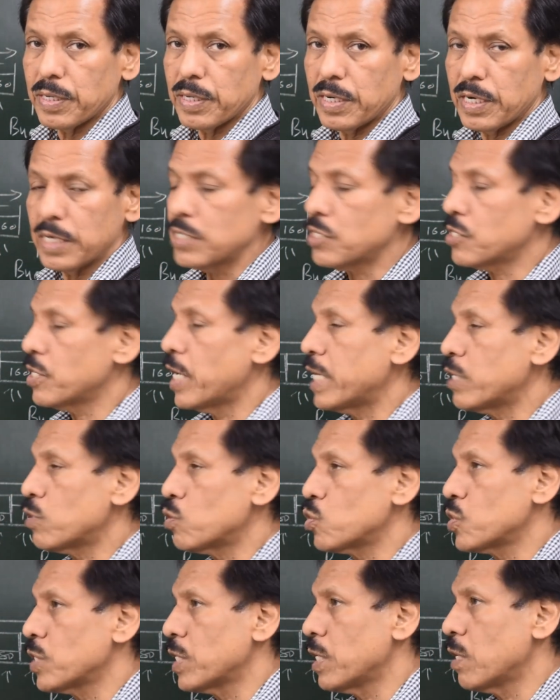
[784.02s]
It is trying to
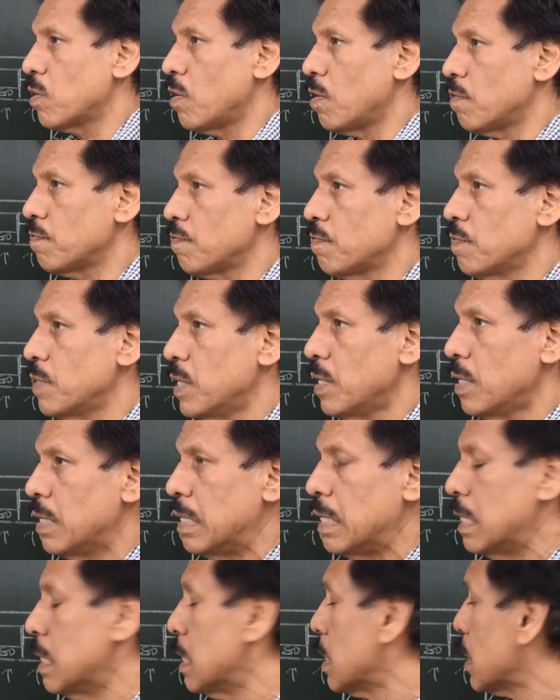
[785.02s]
shear off
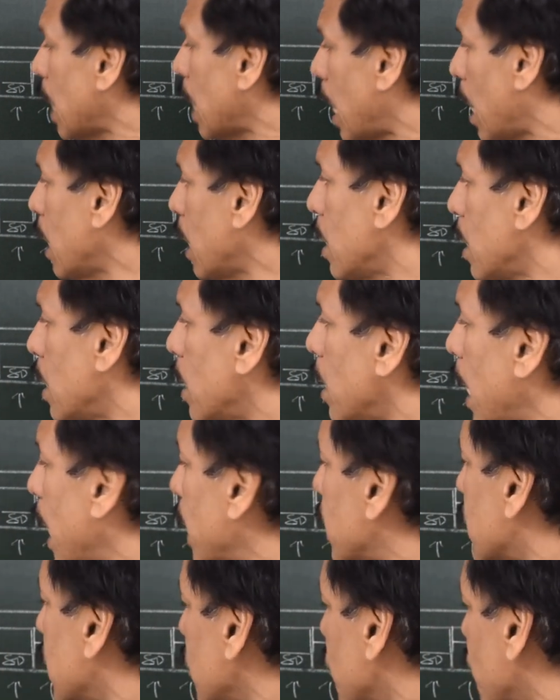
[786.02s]
the hull
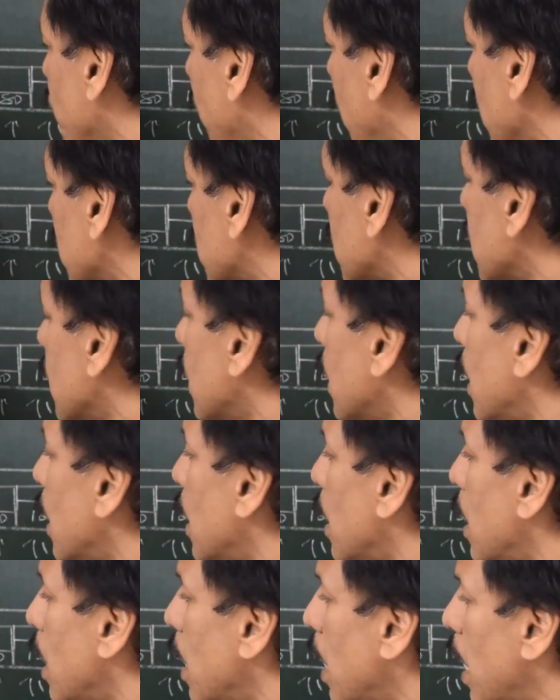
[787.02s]
at this part,
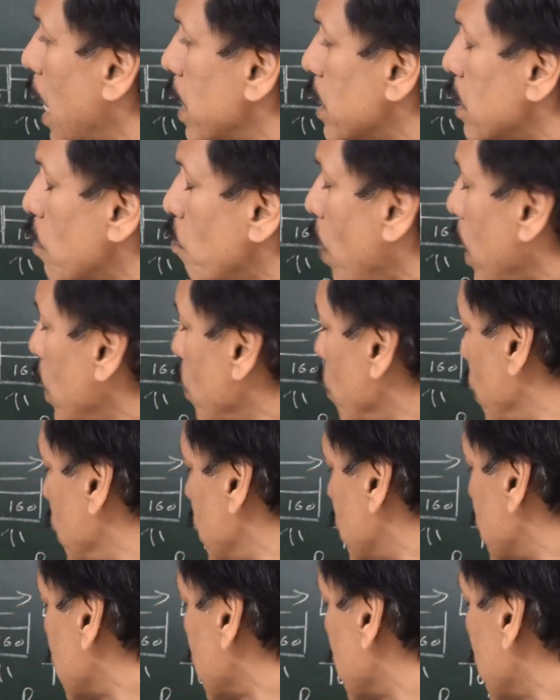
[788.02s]
and the value
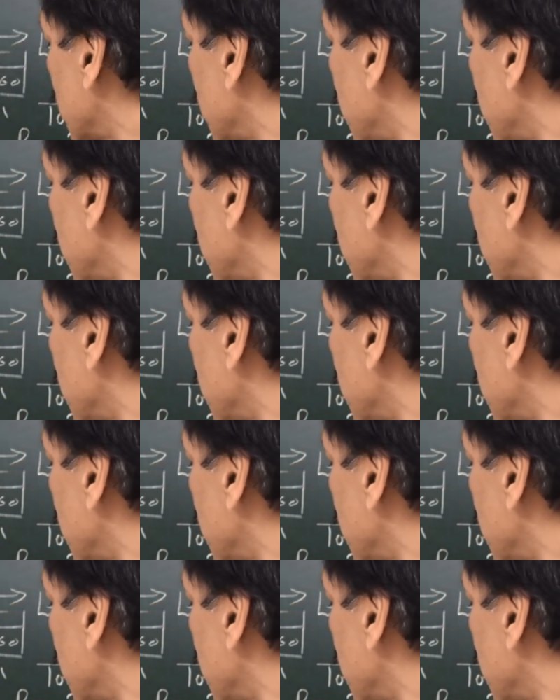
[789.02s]
is